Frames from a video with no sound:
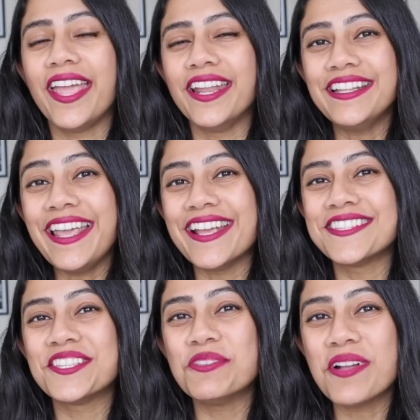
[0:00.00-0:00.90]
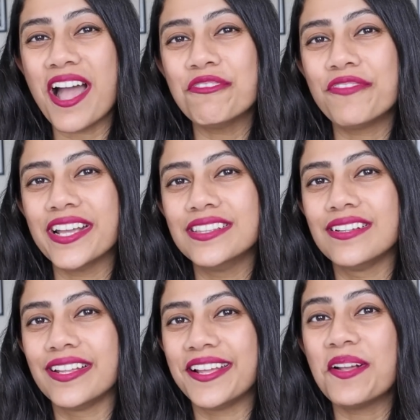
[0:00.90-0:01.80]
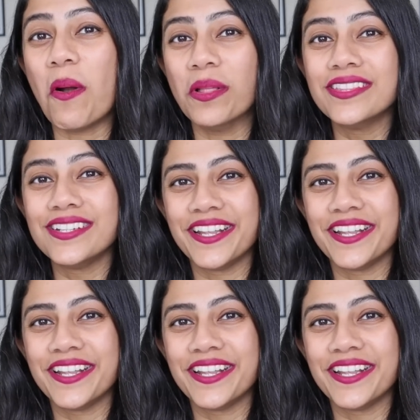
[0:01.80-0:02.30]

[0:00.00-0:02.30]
In case you can't find the link on the